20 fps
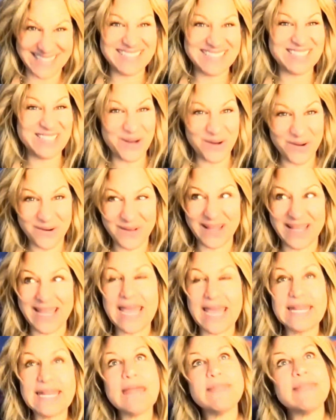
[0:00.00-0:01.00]
Totally.
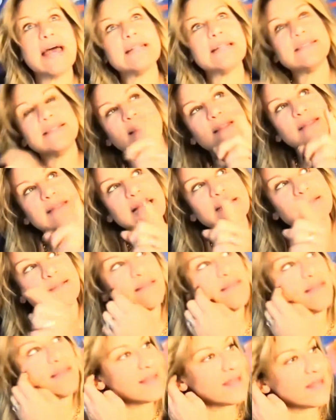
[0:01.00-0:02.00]
And that's the
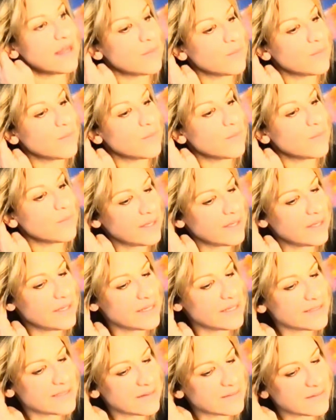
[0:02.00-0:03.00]
thing that I really,
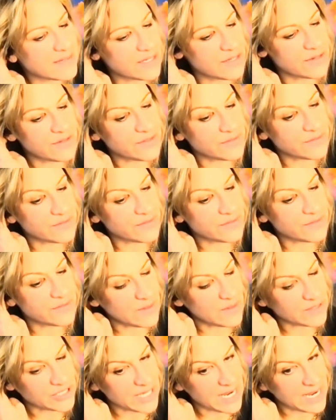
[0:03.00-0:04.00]
it sounds like you do it as
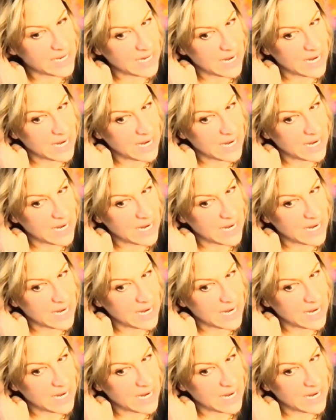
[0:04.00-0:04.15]
well, Shay.